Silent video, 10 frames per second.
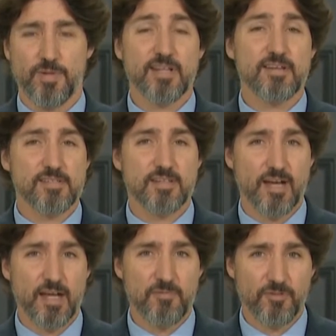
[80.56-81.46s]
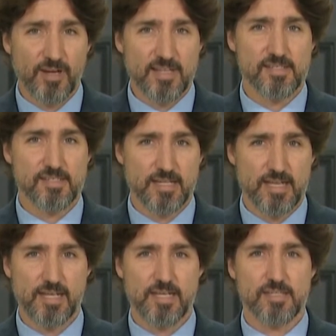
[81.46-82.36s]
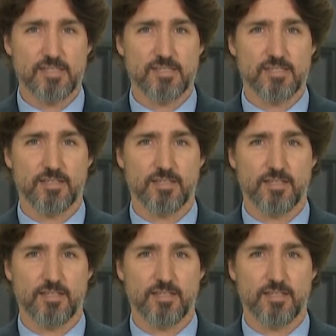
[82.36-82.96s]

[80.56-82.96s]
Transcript: But it is a time for us as Canadians